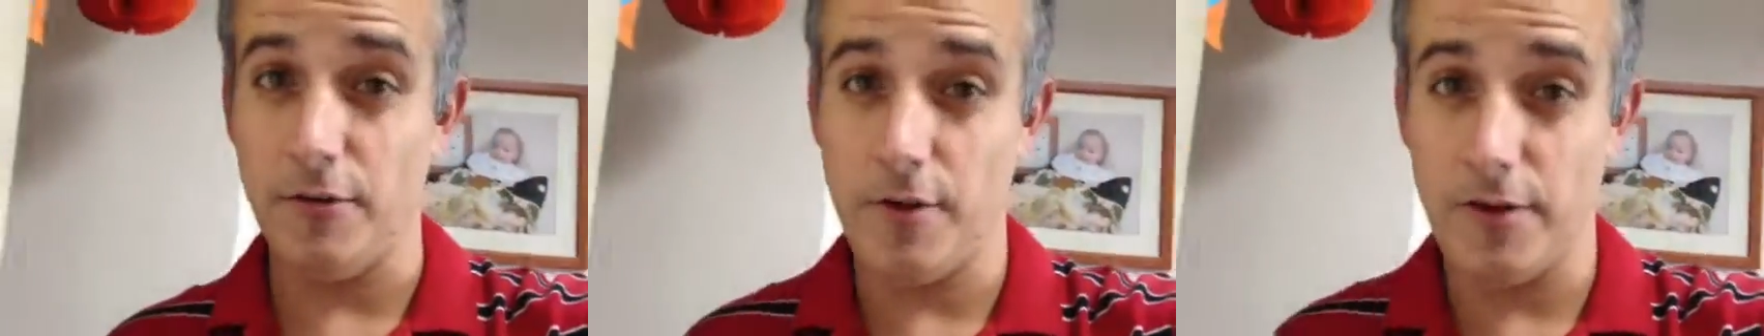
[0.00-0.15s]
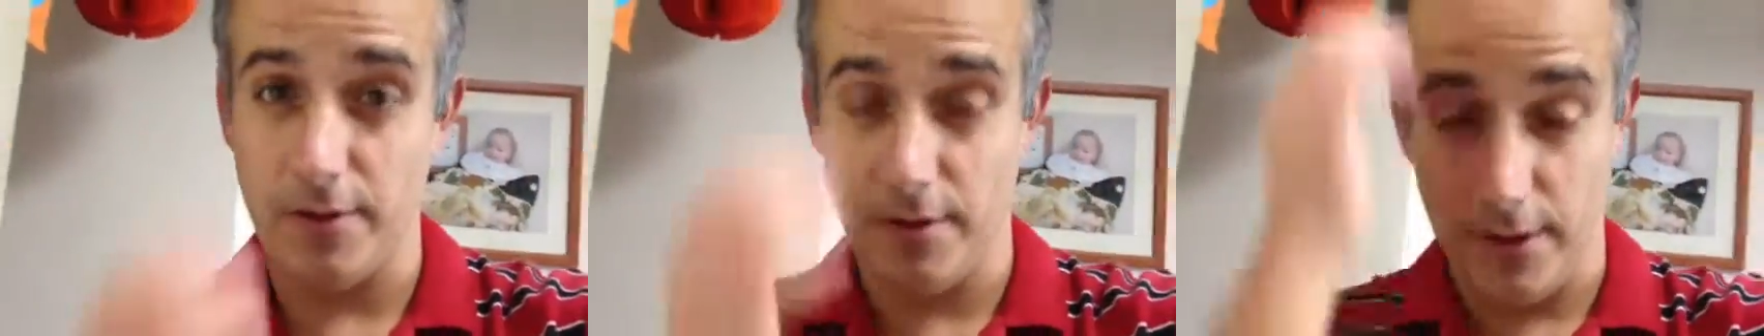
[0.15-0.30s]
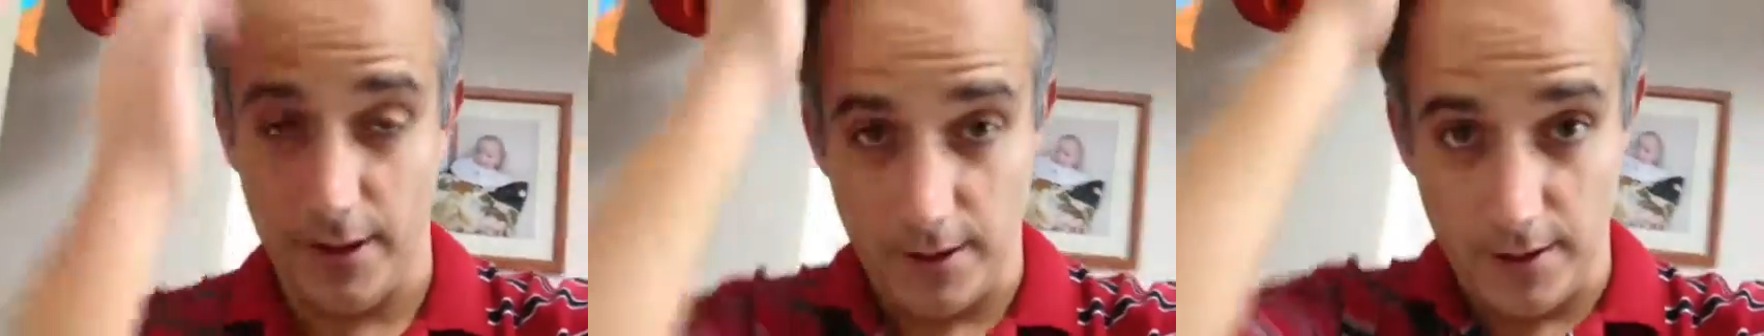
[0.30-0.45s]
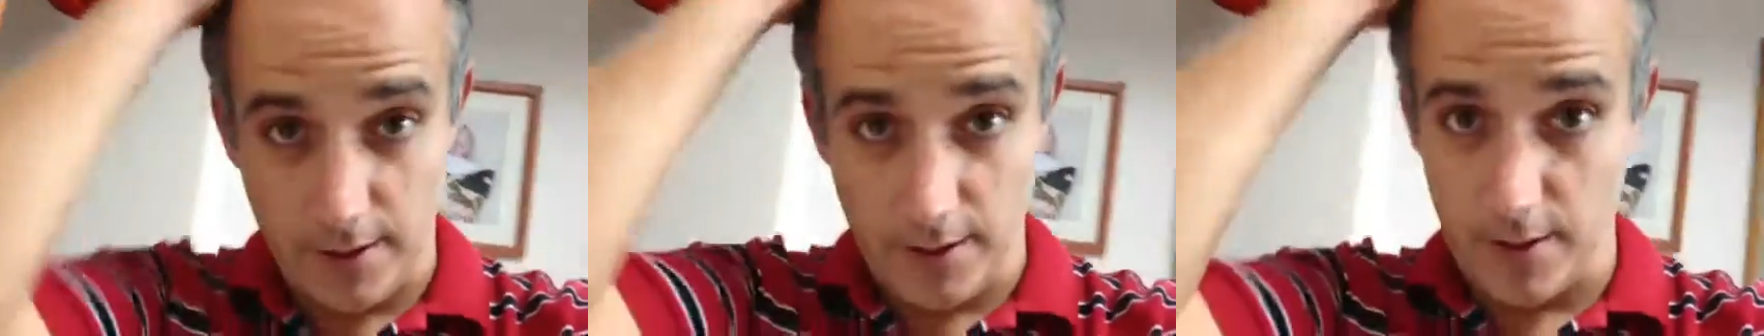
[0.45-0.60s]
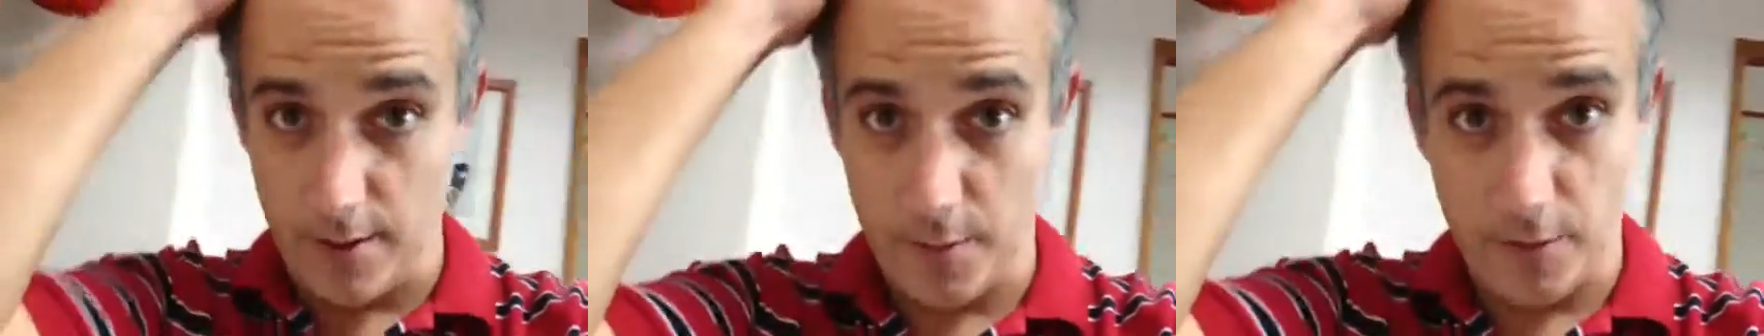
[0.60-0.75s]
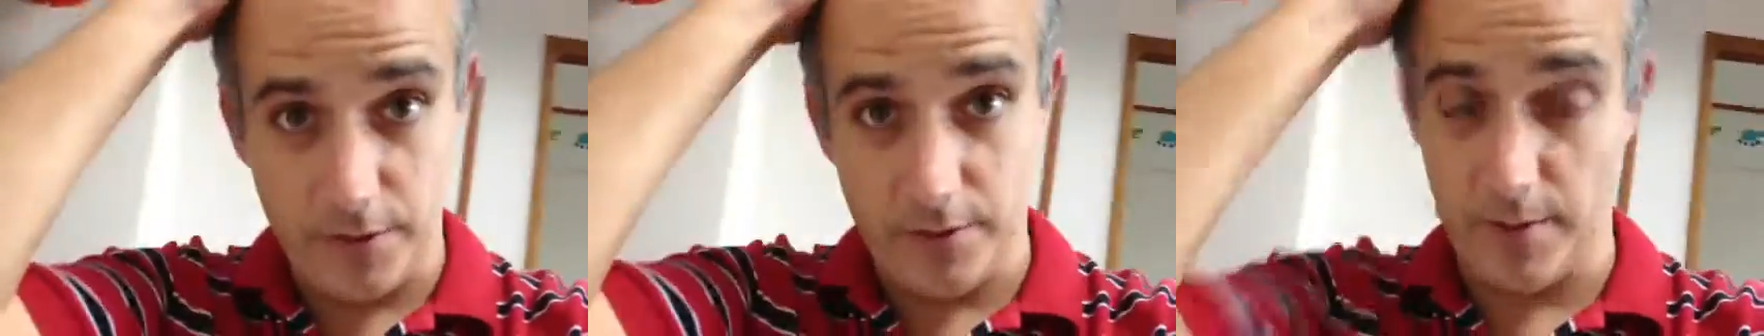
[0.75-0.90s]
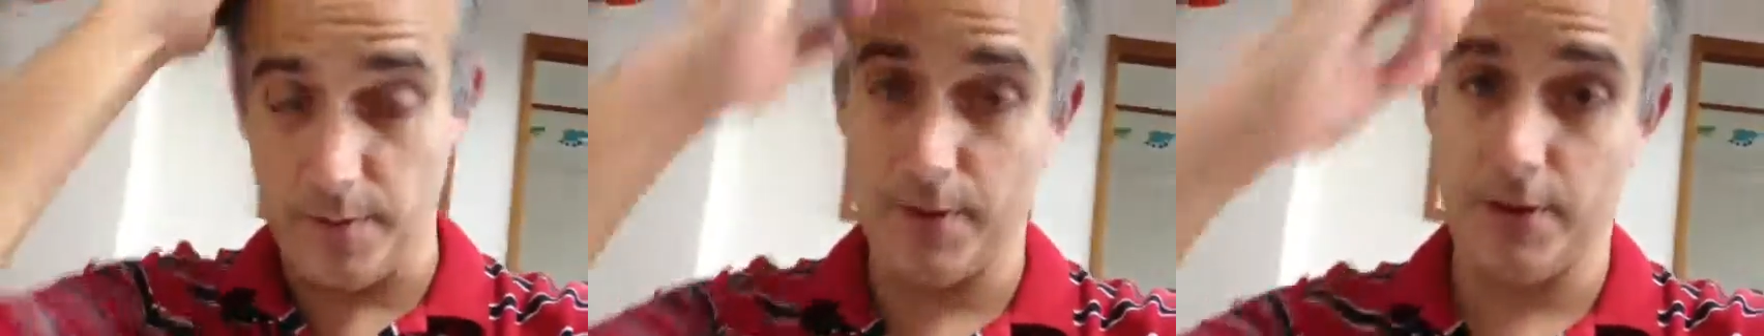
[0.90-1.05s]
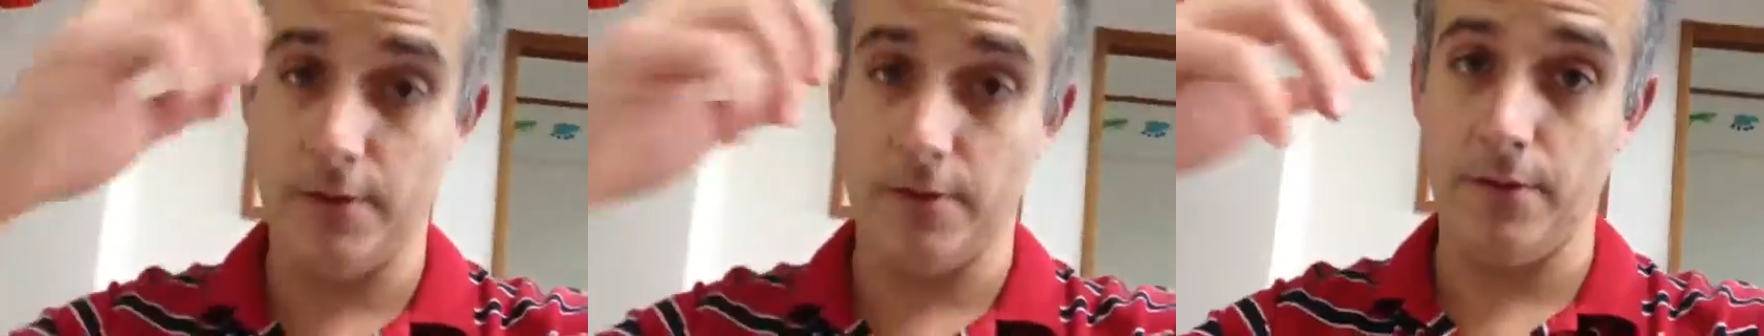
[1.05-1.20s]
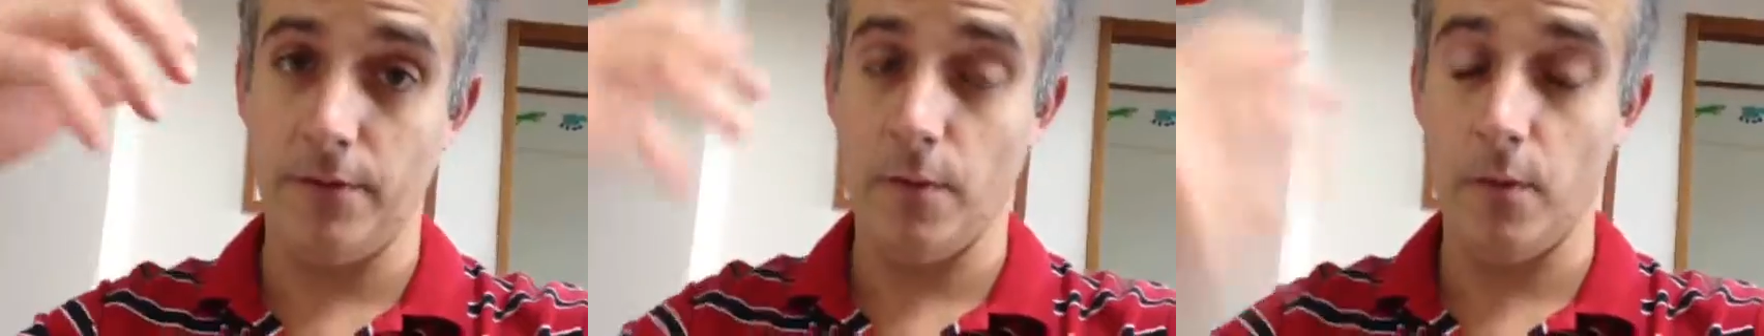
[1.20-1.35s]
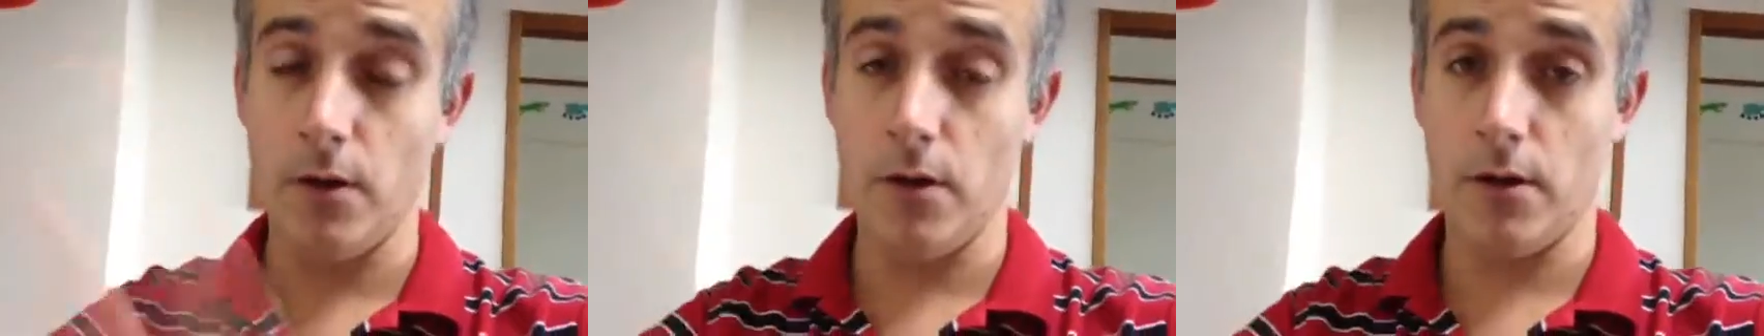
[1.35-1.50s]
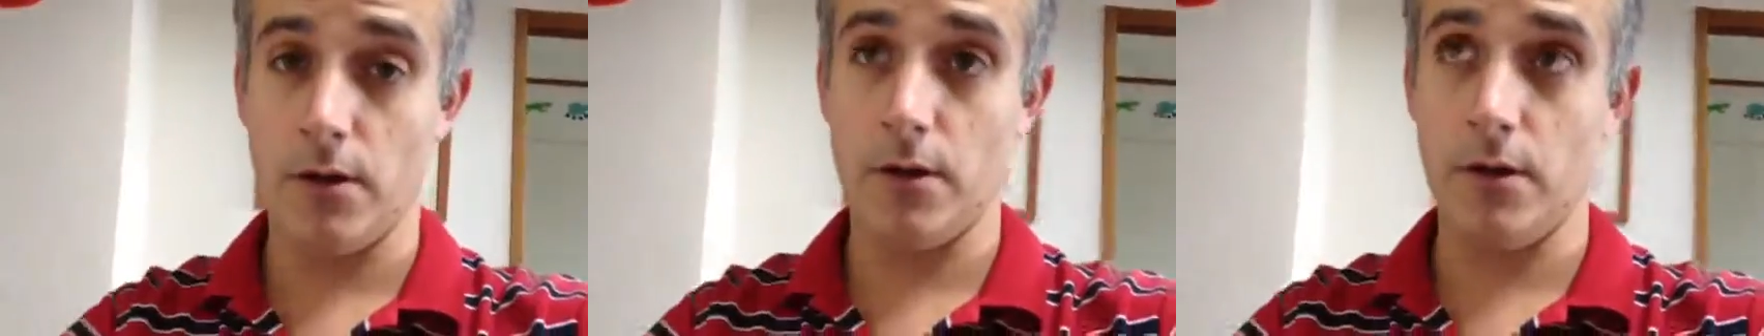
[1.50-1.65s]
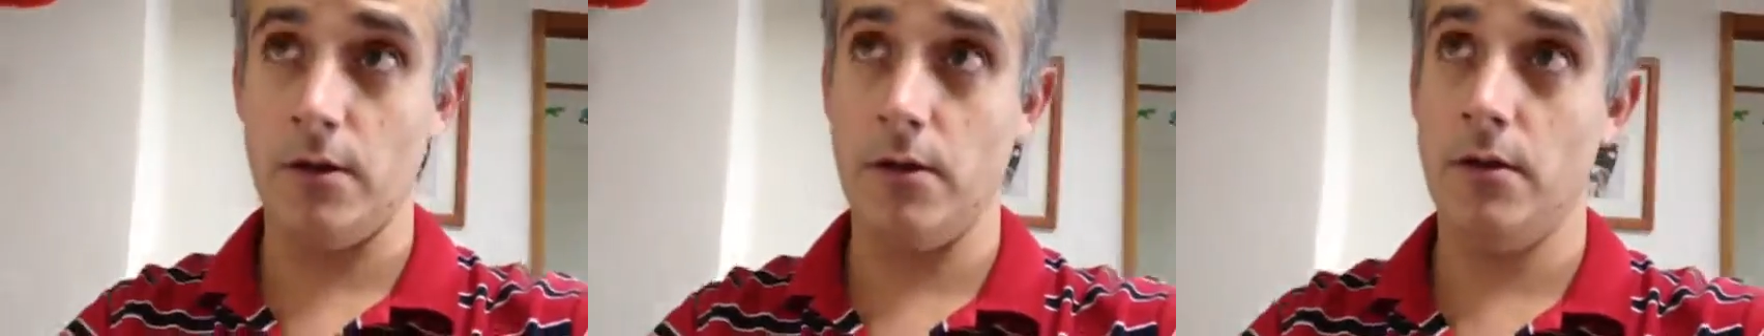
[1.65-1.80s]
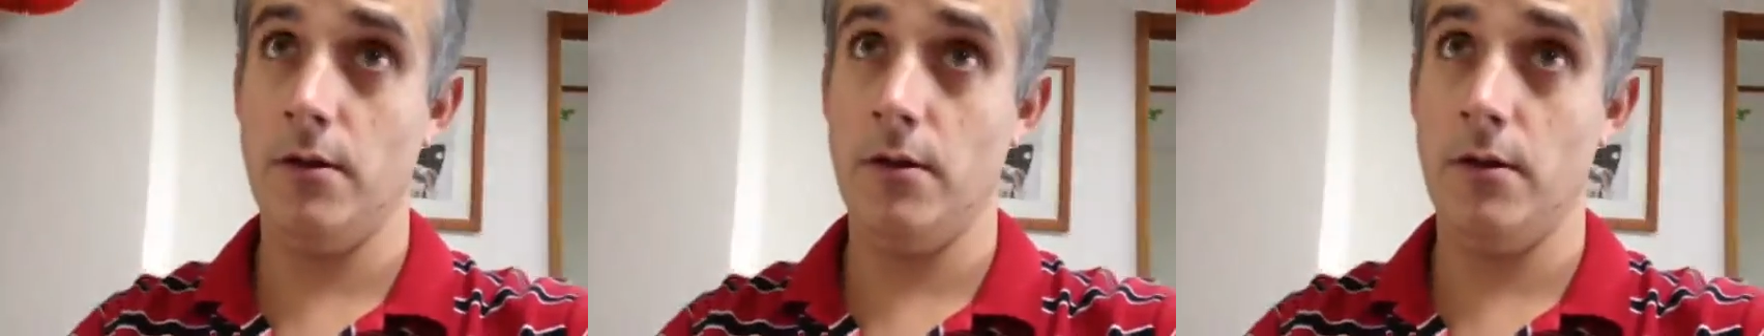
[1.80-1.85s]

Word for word: recently, um, mostly because of work,